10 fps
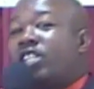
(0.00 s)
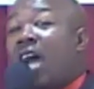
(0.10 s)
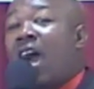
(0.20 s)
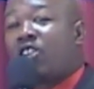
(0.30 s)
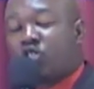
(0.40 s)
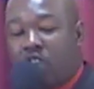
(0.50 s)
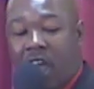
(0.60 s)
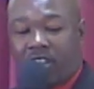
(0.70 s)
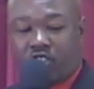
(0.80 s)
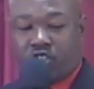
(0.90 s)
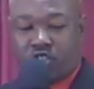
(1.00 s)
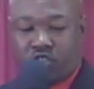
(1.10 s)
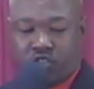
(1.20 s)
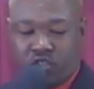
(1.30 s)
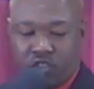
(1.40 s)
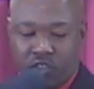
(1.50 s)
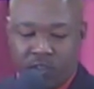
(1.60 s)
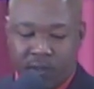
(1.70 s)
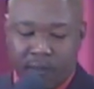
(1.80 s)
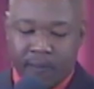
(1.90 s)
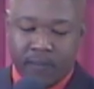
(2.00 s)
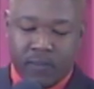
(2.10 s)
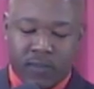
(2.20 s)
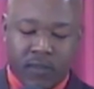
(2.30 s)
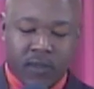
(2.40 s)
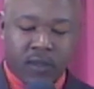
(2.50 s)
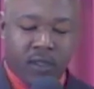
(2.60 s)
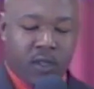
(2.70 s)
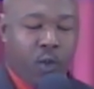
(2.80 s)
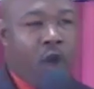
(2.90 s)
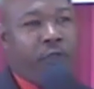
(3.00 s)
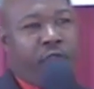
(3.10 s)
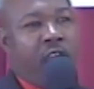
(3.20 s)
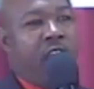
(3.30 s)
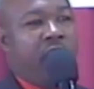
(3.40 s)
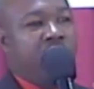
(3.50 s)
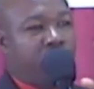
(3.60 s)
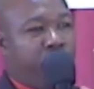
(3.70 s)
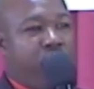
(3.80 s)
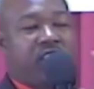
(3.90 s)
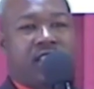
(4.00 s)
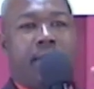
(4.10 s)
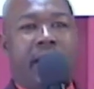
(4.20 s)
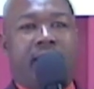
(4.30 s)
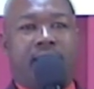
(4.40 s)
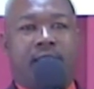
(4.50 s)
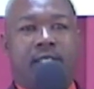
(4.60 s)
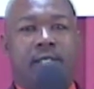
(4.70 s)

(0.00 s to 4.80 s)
dark tracks were there in his fresh cement.